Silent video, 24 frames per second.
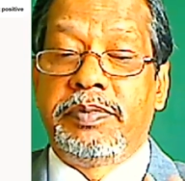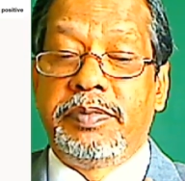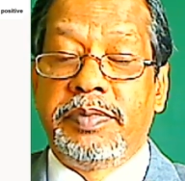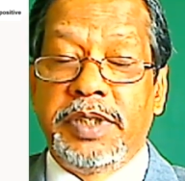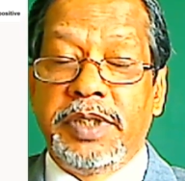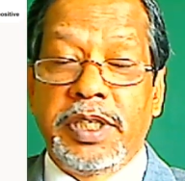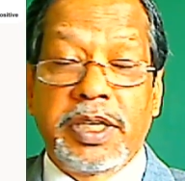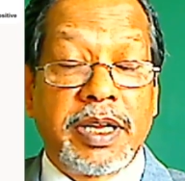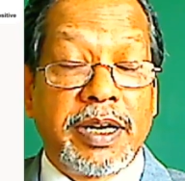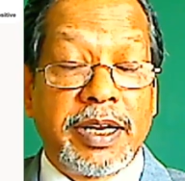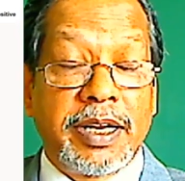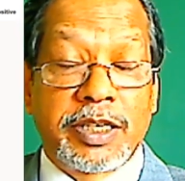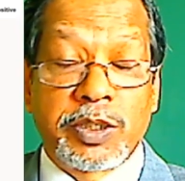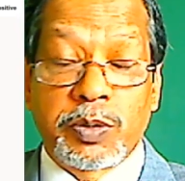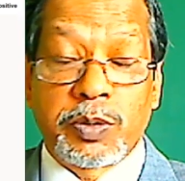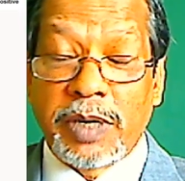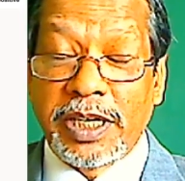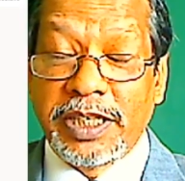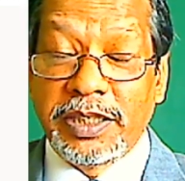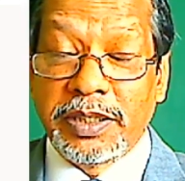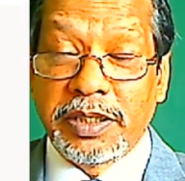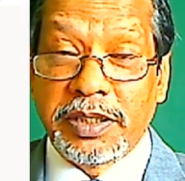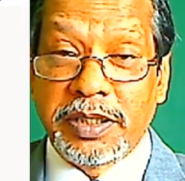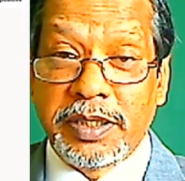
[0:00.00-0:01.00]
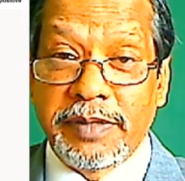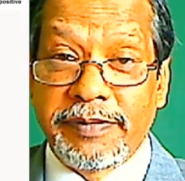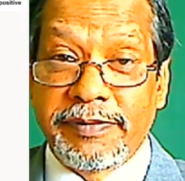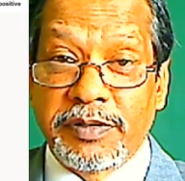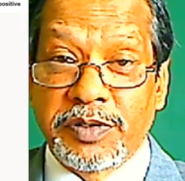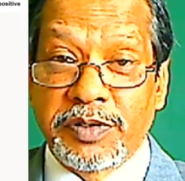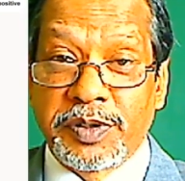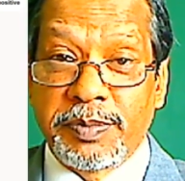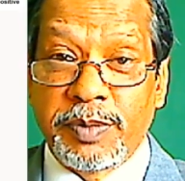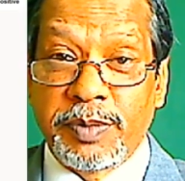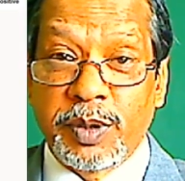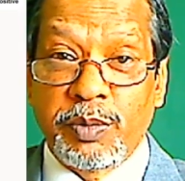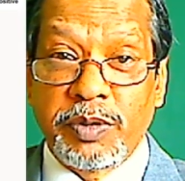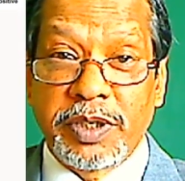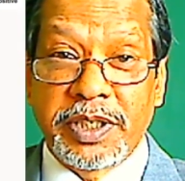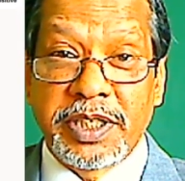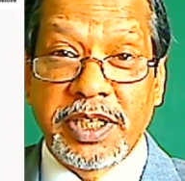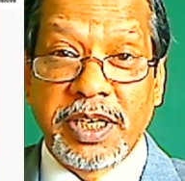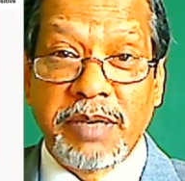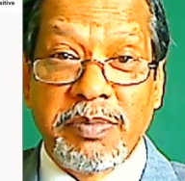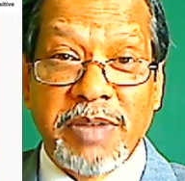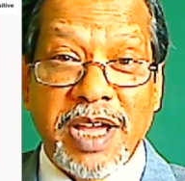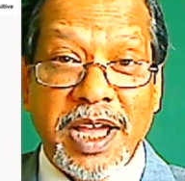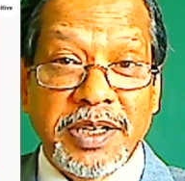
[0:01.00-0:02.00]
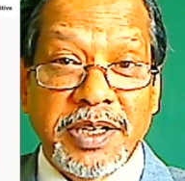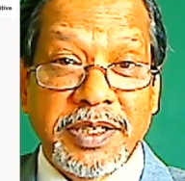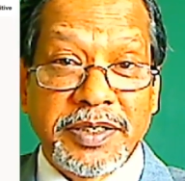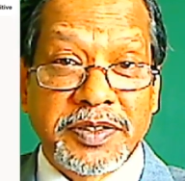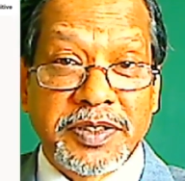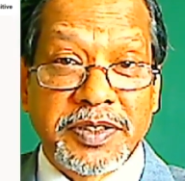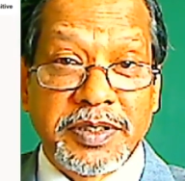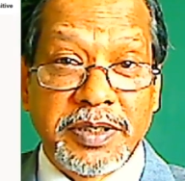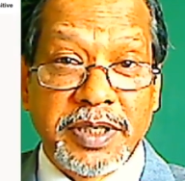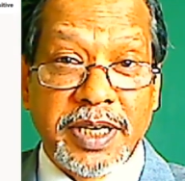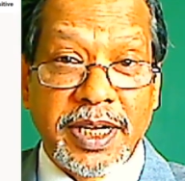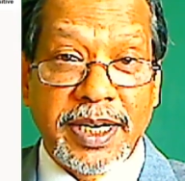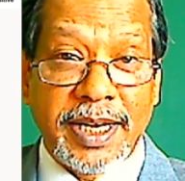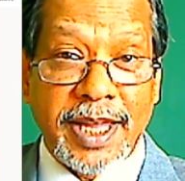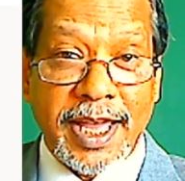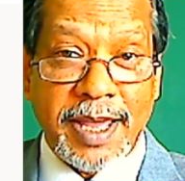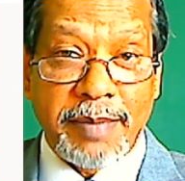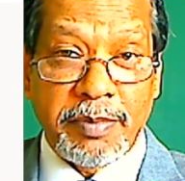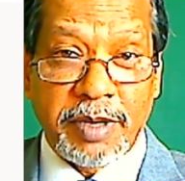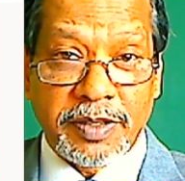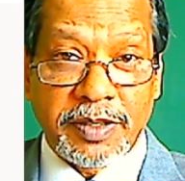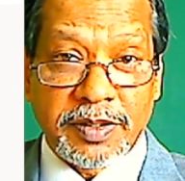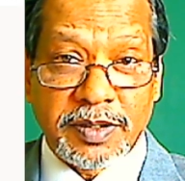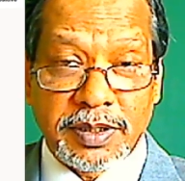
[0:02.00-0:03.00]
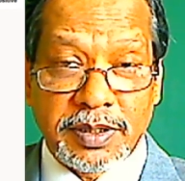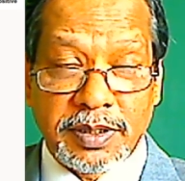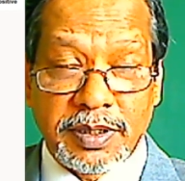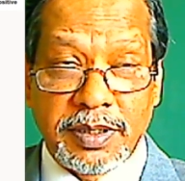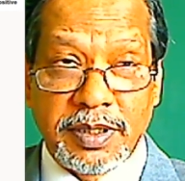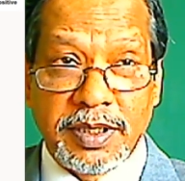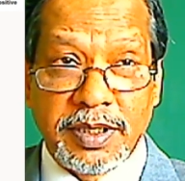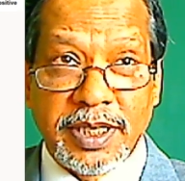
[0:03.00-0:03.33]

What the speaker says: You can explain the difference between kinematics and dynamics.